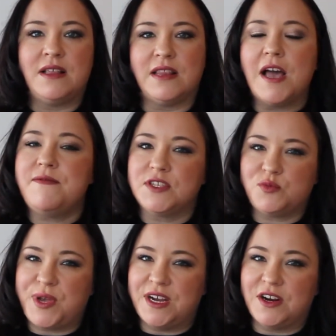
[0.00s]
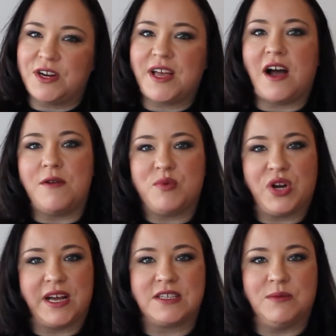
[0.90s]
Life is weird,
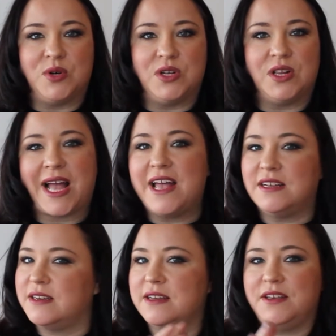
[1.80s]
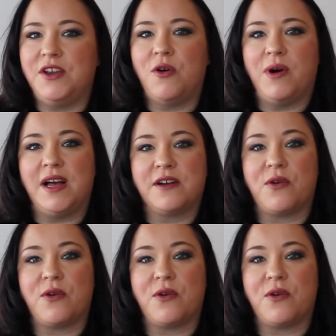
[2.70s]
unpredictable, and you know what?